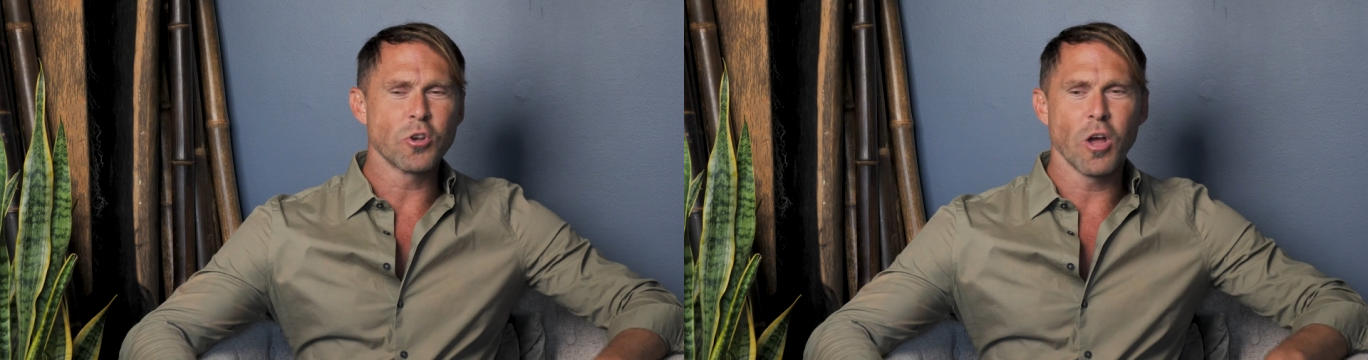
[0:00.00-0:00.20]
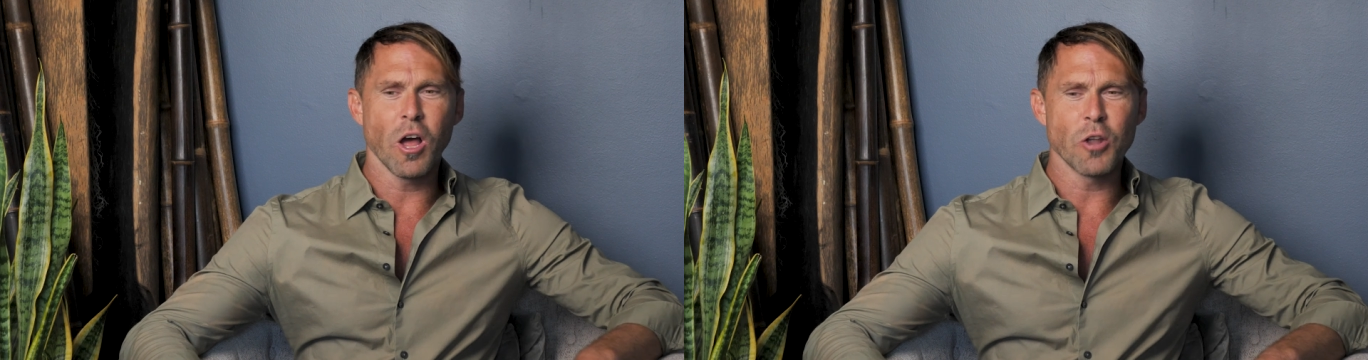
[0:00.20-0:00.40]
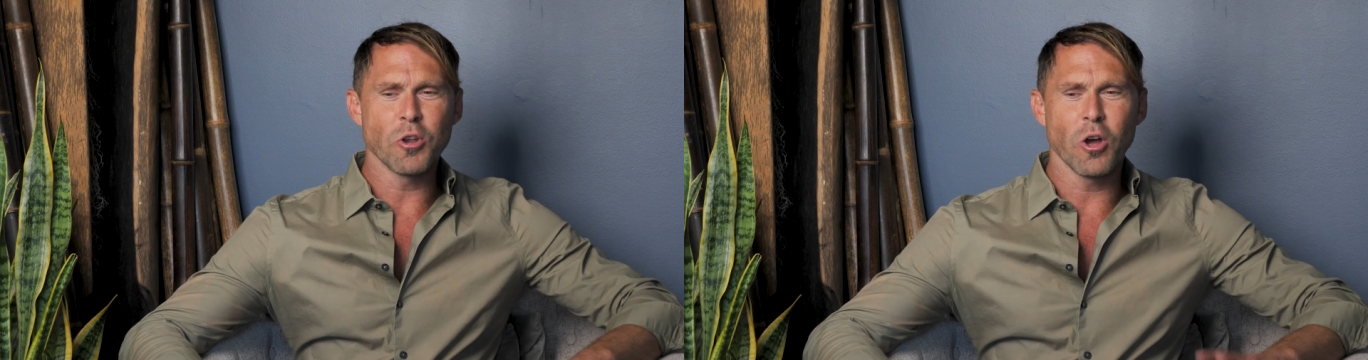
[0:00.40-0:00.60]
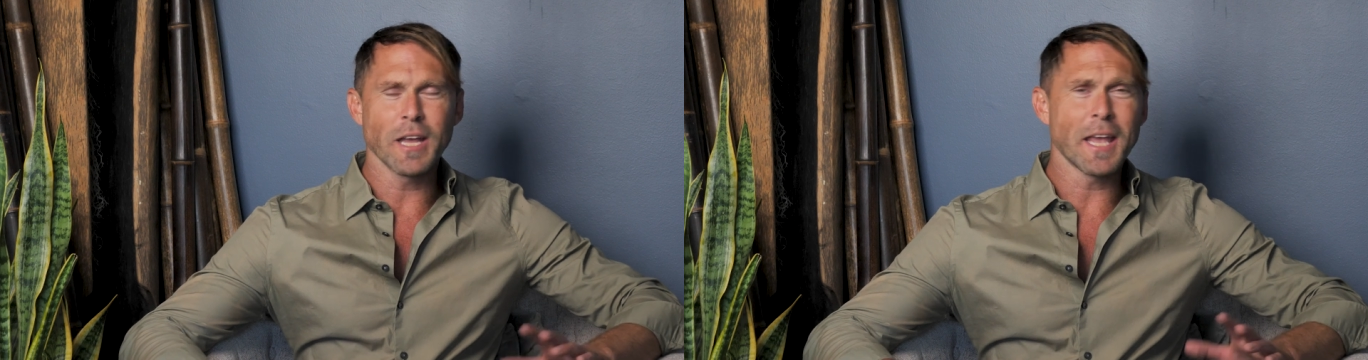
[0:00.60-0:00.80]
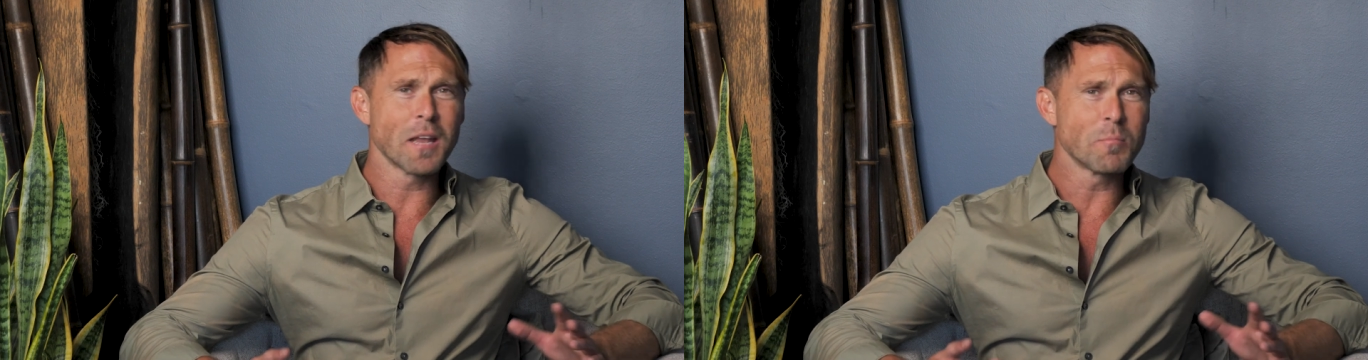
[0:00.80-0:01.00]
no, I
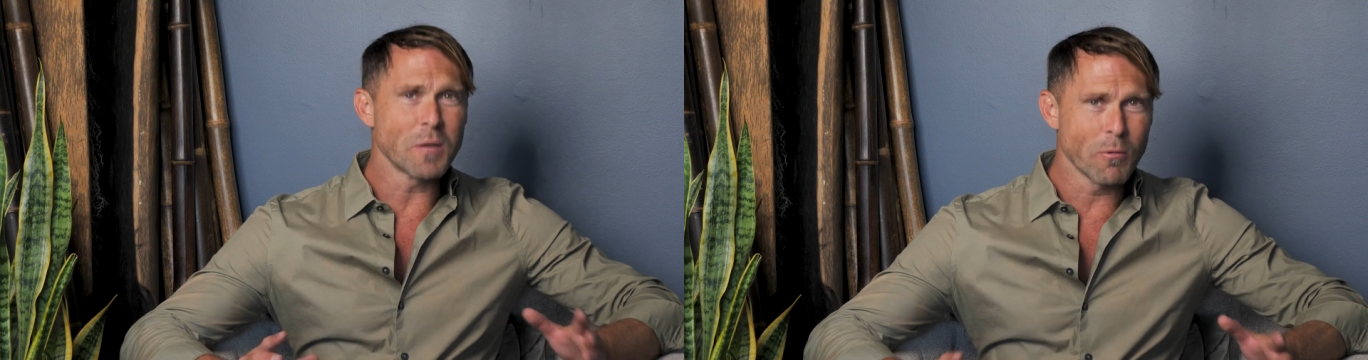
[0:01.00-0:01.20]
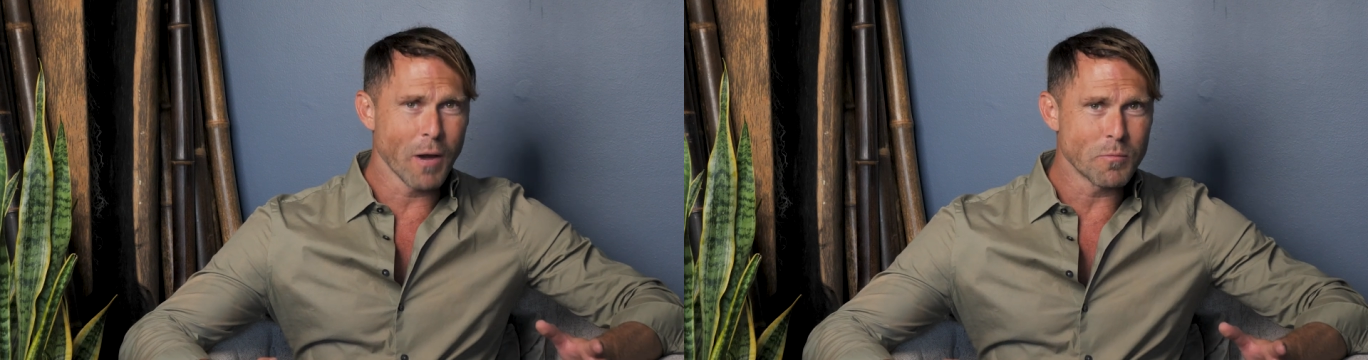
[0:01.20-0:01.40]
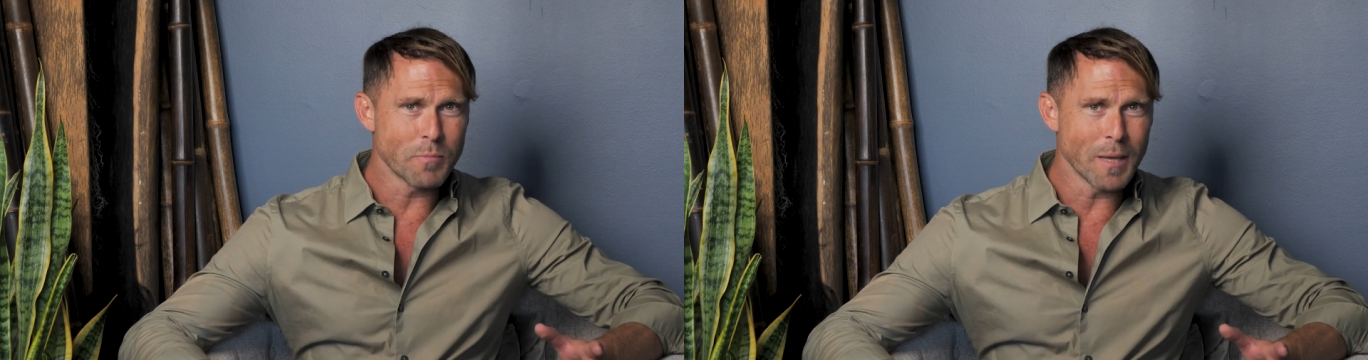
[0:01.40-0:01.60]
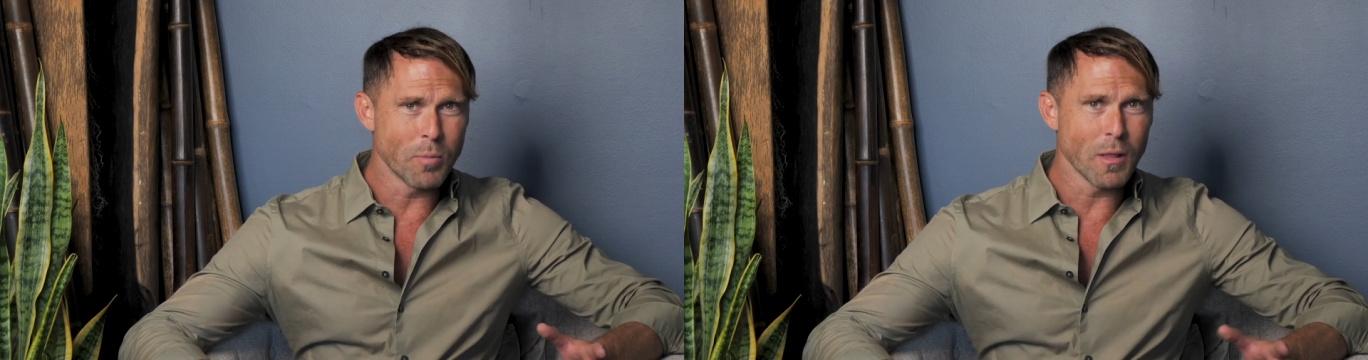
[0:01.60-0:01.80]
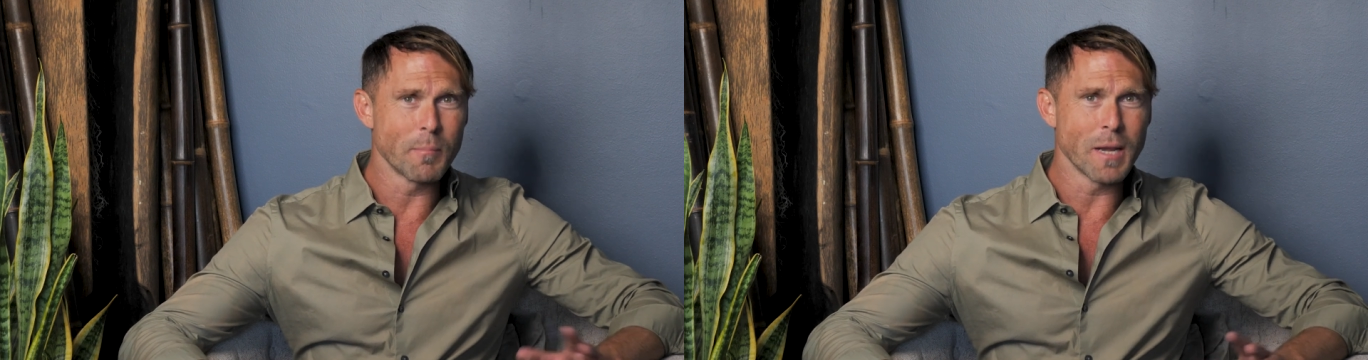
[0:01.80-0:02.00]
can't be around
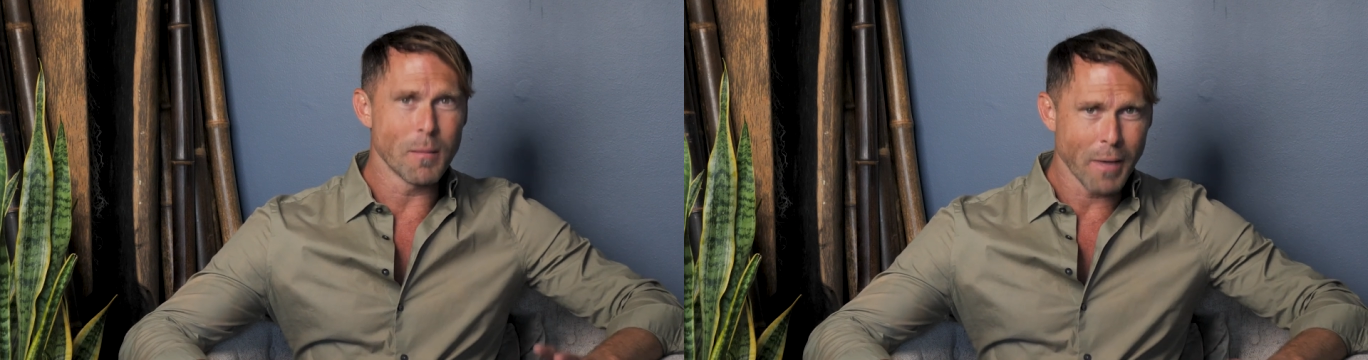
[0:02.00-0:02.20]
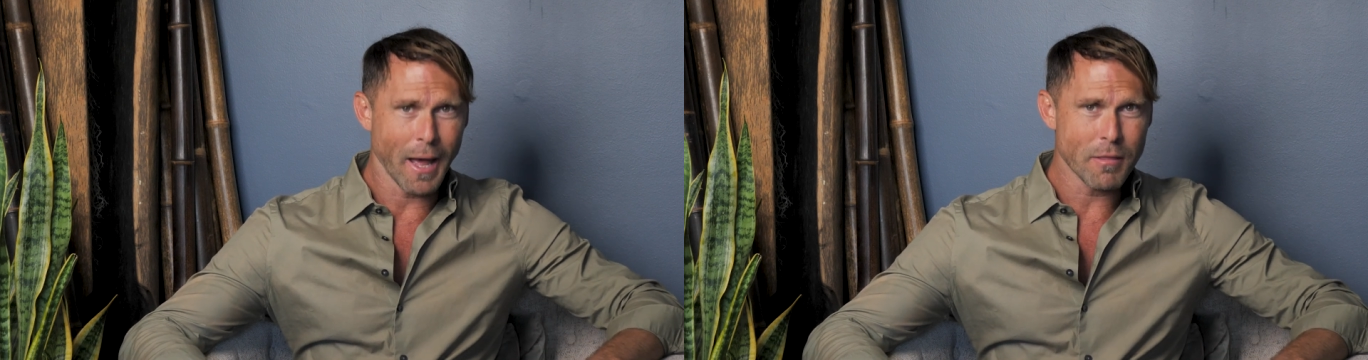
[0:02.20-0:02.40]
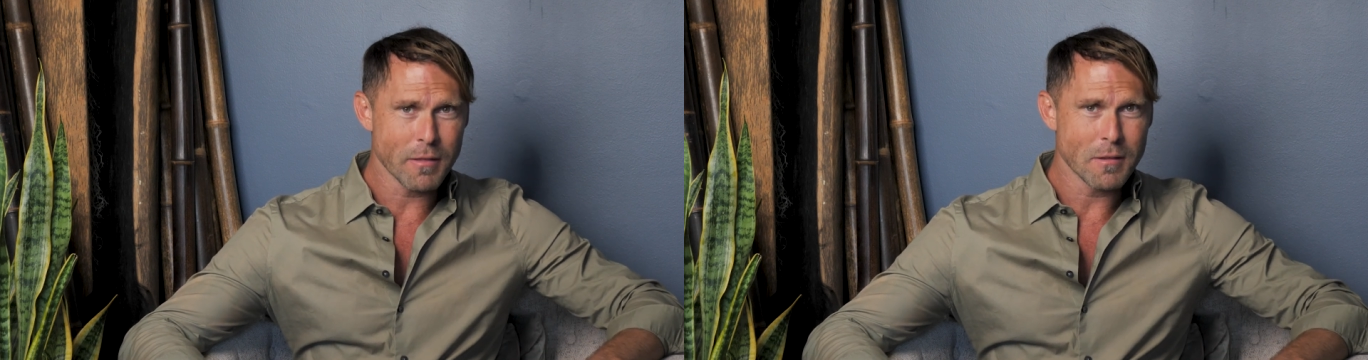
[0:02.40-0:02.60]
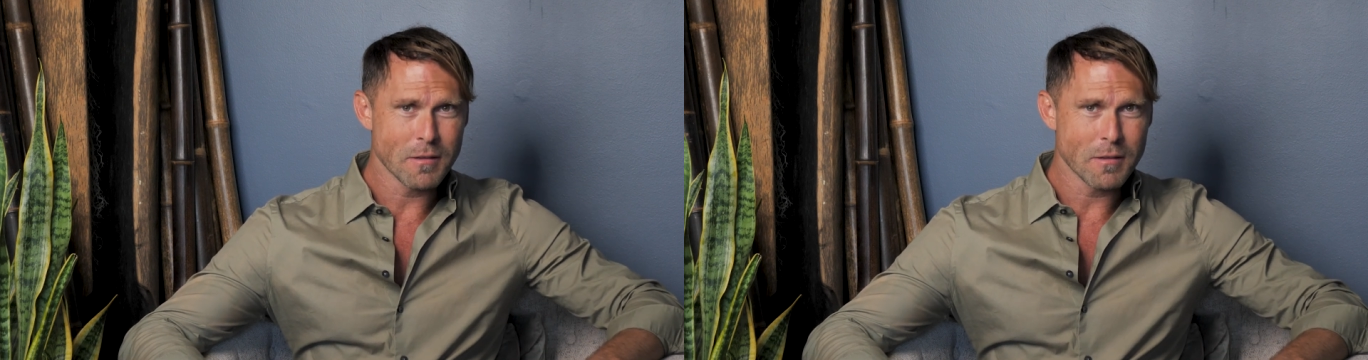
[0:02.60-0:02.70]
people, I'm an empath?